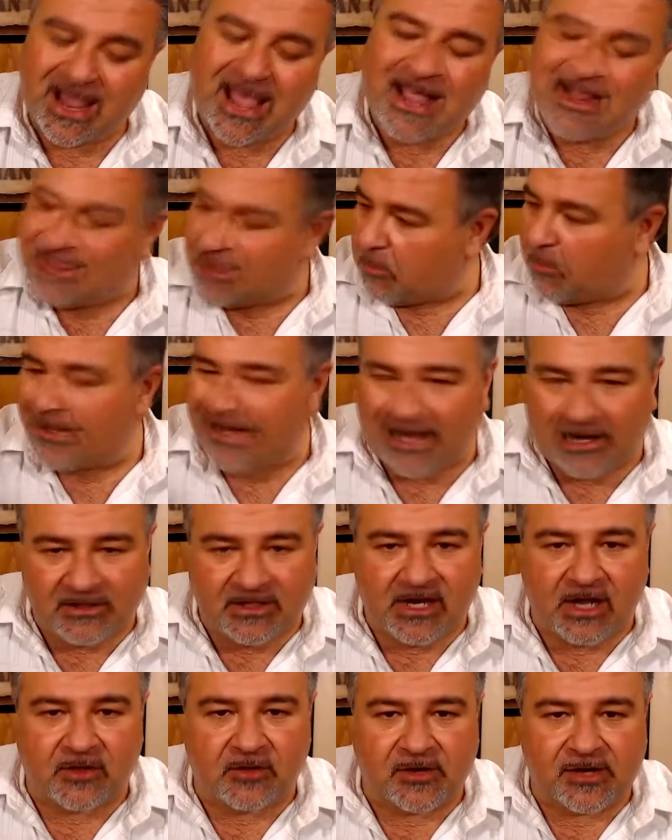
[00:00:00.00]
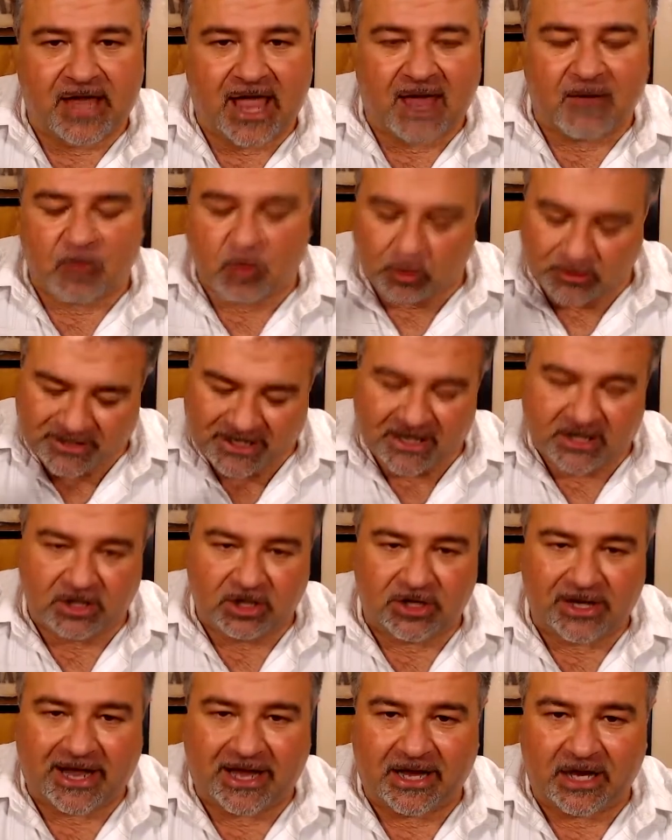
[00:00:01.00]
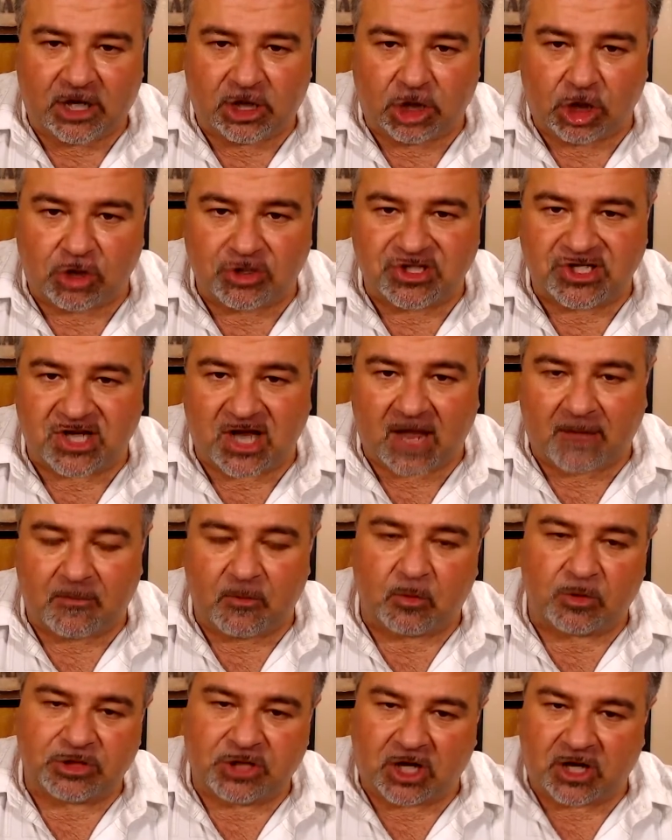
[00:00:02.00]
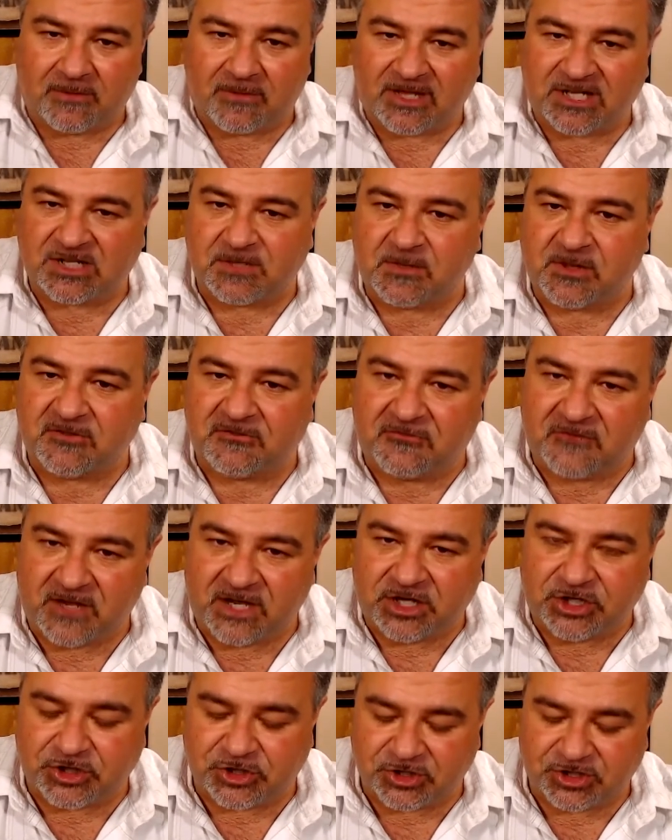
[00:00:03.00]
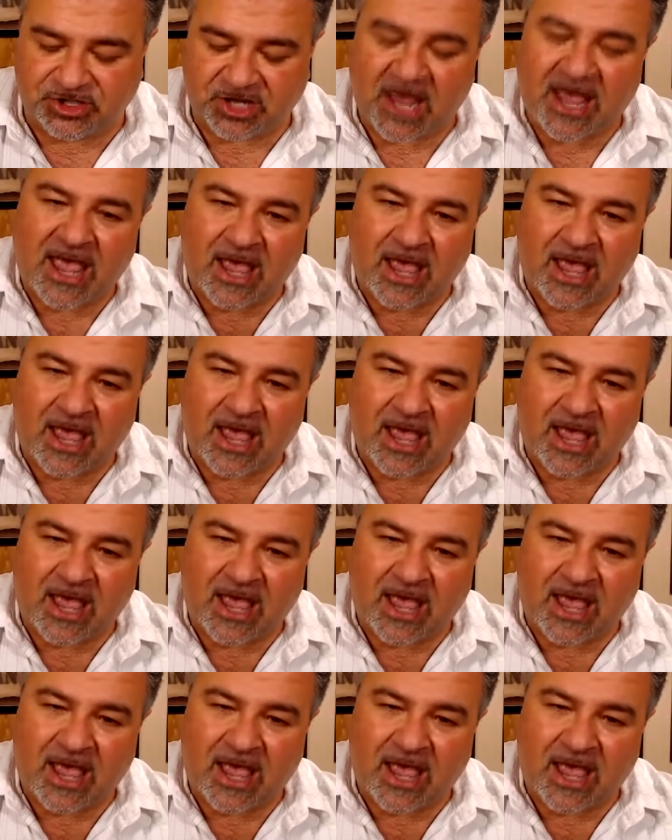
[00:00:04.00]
Then we'll get out the other camera. We'll take a look at it close up, and we'll talk about some of the features,